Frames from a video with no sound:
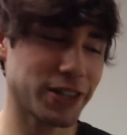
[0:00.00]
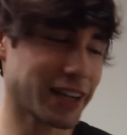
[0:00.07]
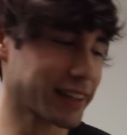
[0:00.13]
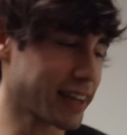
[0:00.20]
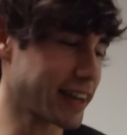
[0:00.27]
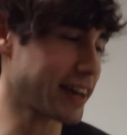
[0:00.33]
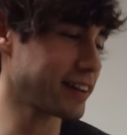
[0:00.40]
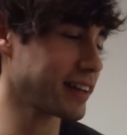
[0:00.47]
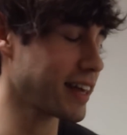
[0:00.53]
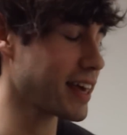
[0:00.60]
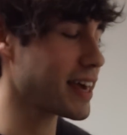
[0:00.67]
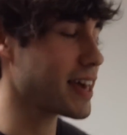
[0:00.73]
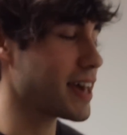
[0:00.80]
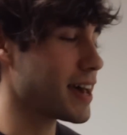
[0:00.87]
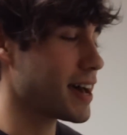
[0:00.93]
check that out.
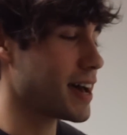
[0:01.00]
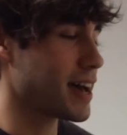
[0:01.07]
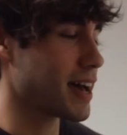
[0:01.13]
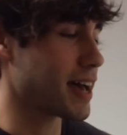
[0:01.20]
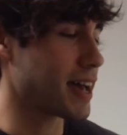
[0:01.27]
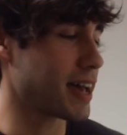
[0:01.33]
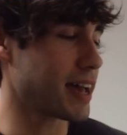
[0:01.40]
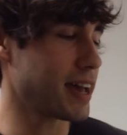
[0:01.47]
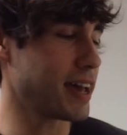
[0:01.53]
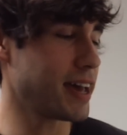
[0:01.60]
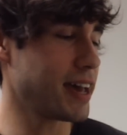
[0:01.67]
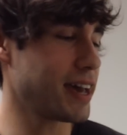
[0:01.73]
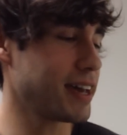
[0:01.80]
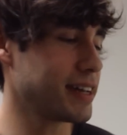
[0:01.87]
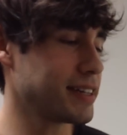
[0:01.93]

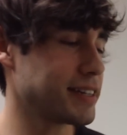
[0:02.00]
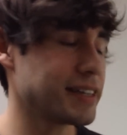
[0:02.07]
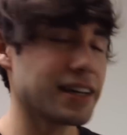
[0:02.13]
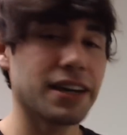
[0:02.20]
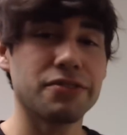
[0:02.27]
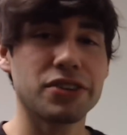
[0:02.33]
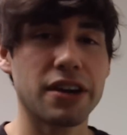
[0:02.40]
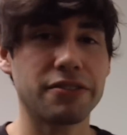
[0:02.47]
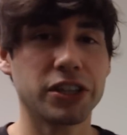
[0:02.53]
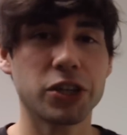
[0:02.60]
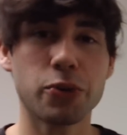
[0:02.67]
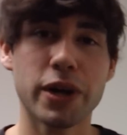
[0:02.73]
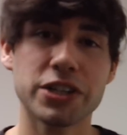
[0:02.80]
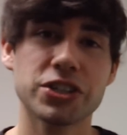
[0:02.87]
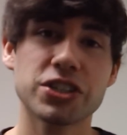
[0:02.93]
And uh, if you have any
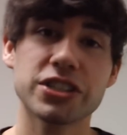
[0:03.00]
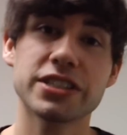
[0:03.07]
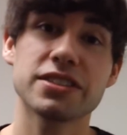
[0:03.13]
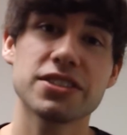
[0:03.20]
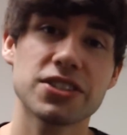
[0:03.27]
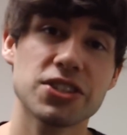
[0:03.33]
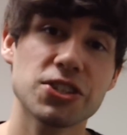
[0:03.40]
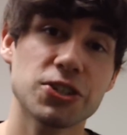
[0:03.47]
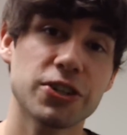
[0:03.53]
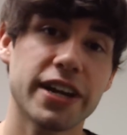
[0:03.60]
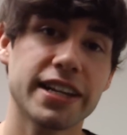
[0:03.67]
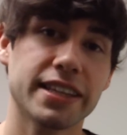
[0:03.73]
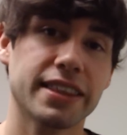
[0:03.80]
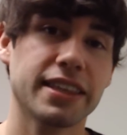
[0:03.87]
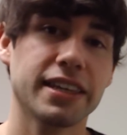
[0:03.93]
questions or
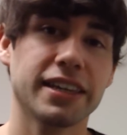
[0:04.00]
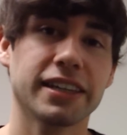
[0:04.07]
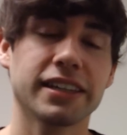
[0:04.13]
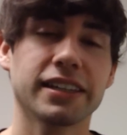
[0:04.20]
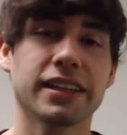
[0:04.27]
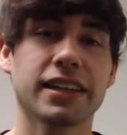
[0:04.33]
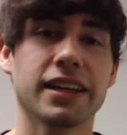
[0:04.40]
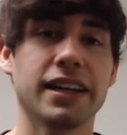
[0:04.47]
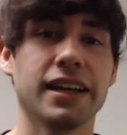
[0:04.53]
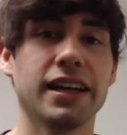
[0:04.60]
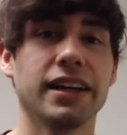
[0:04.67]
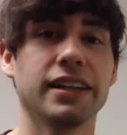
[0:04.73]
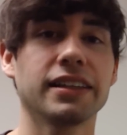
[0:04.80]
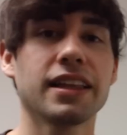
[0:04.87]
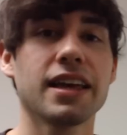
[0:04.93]
anything,
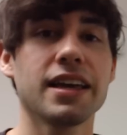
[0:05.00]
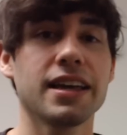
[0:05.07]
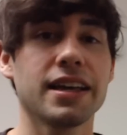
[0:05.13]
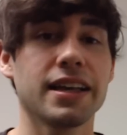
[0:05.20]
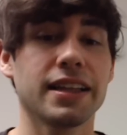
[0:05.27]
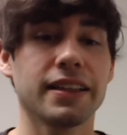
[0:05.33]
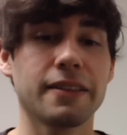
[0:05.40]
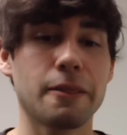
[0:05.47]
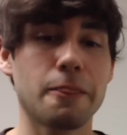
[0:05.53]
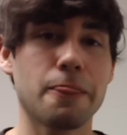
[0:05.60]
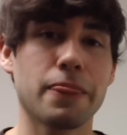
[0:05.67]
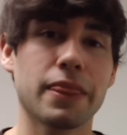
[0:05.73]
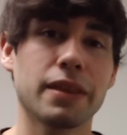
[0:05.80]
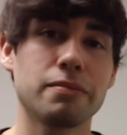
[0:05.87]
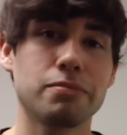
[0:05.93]
uh,
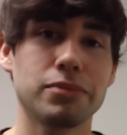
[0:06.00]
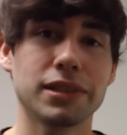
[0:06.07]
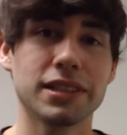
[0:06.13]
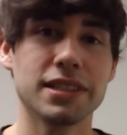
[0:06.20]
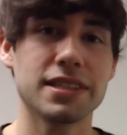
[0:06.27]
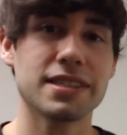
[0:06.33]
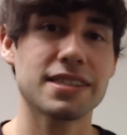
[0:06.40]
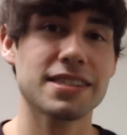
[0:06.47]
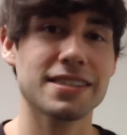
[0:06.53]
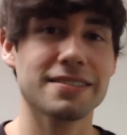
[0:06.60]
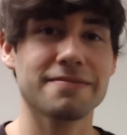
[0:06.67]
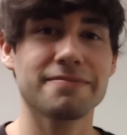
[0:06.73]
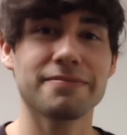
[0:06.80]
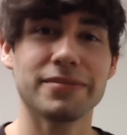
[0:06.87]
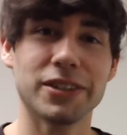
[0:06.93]

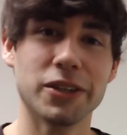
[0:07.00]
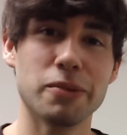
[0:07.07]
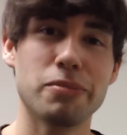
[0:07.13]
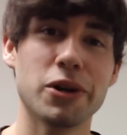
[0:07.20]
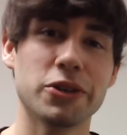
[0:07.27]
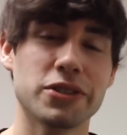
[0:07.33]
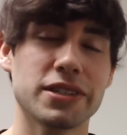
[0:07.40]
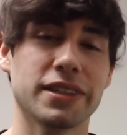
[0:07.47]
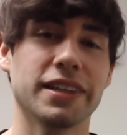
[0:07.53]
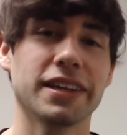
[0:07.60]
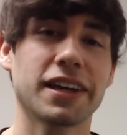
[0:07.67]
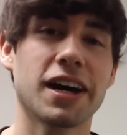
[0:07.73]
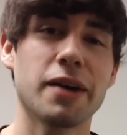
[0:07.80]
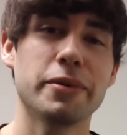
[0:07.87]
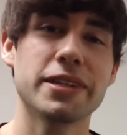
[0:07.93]
please you know post in
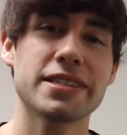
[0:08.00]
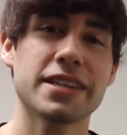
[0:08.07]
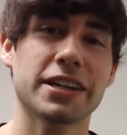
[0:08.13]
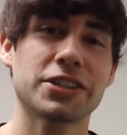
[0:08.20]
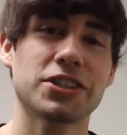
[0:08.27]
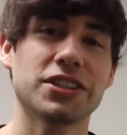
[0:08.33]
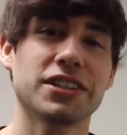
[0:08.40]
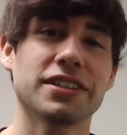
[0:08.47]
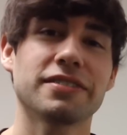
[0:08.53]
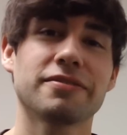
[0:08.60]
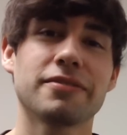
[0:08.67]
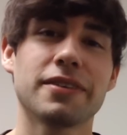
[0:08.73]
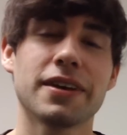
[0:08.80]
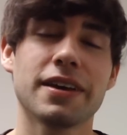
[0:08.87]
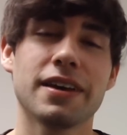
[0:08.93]
the comment section.
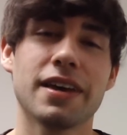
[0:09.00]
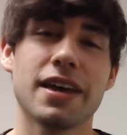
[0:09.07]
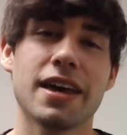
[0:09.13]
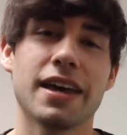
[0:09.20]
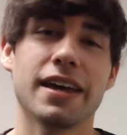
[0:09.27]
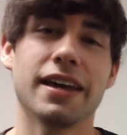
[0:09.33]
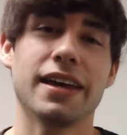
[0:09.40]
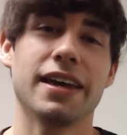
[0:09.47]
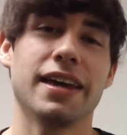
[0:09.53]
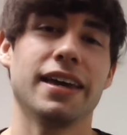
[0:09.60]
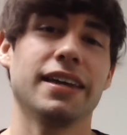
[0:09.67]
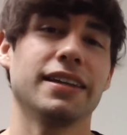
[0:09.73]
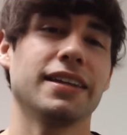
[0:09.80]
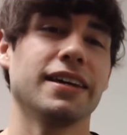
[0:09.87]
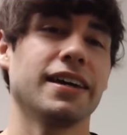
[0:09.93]

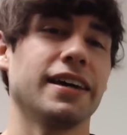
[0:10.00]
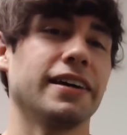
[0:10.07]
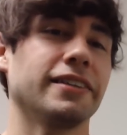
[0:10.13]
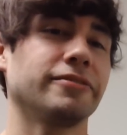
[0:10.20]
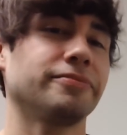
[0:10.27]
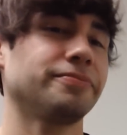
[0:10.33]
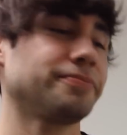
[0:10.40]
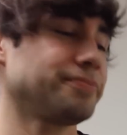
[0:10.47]
And uh,